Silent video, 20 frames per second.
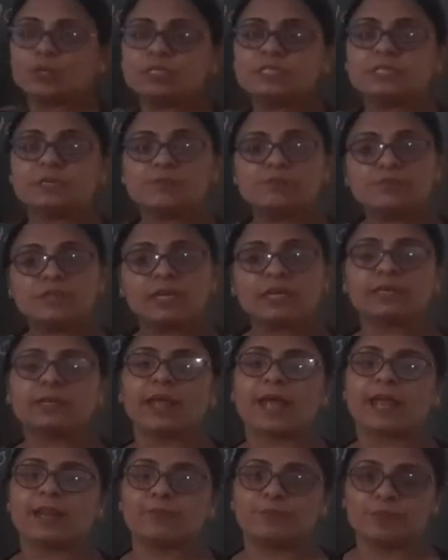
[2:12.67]
subject
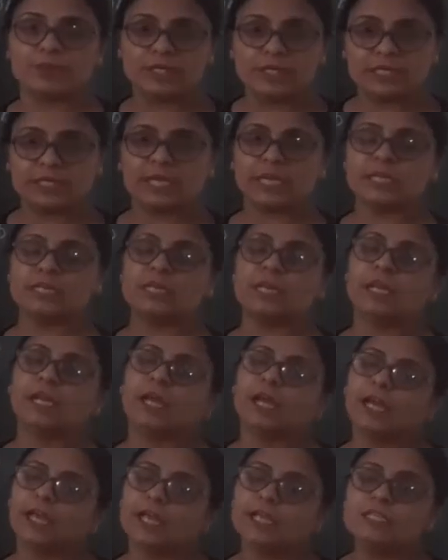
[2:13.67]
and predicate
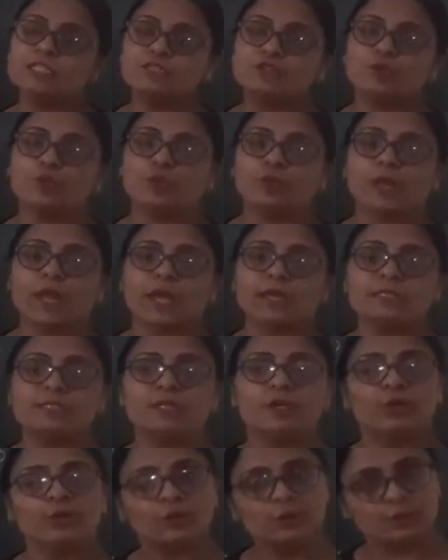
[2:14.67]
is known as
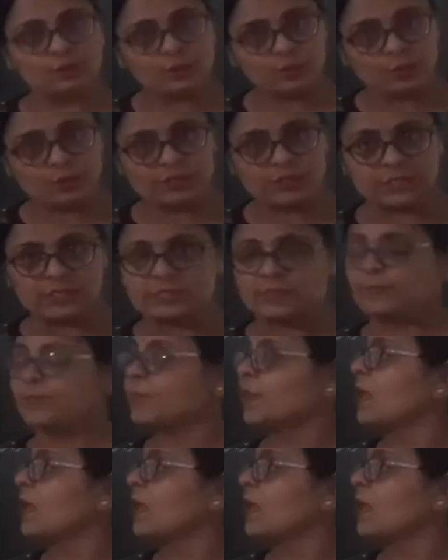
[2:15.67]
clauses.